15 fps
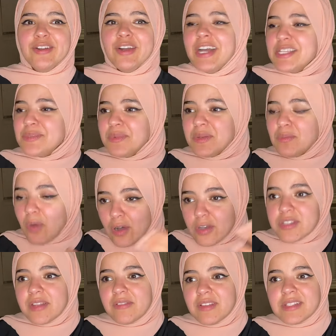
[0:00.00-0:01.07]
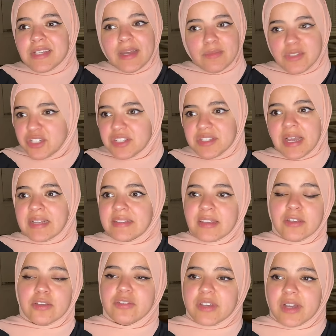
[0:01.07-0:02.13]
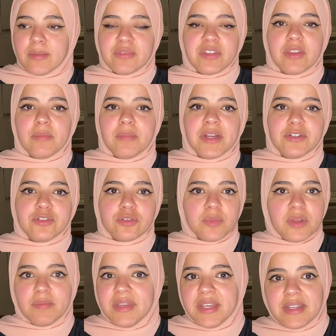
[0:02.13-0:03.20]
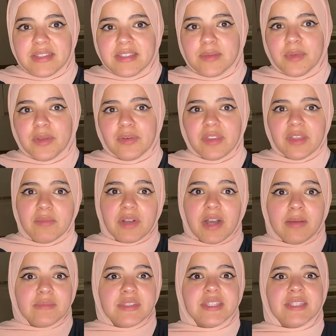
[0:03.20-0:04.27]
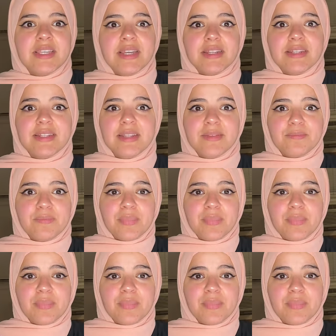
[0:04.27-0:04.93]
Your husband, most of the time, is just asking you to come to the bedroom and be intimate with him. Come sit.